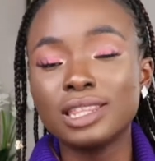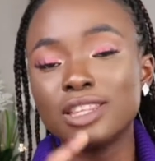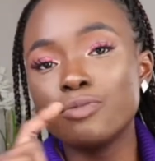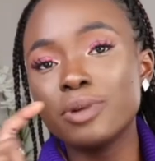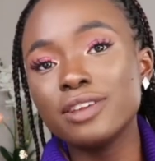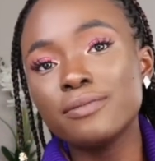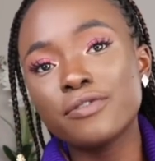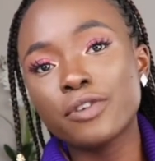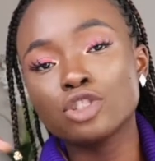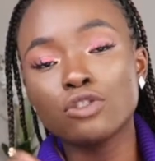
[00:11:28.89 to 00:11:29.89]
The remaining
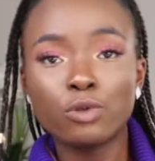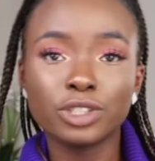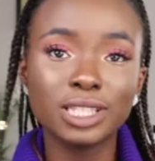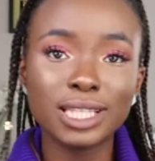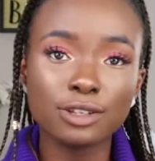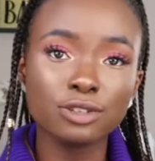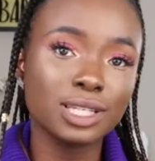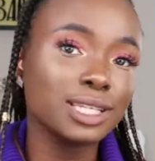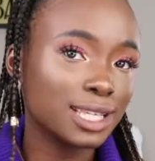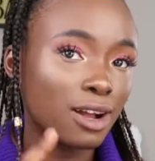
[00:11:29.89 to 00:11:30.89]
difference of
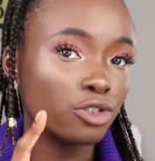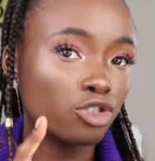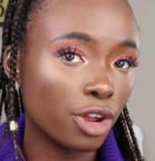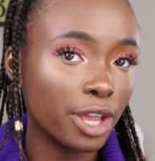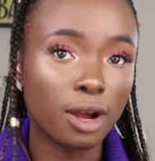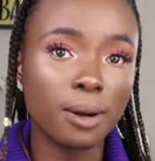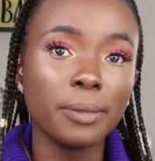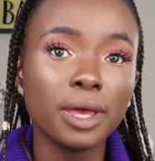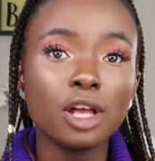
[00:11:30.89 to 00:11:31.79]
$14,000 is now your income.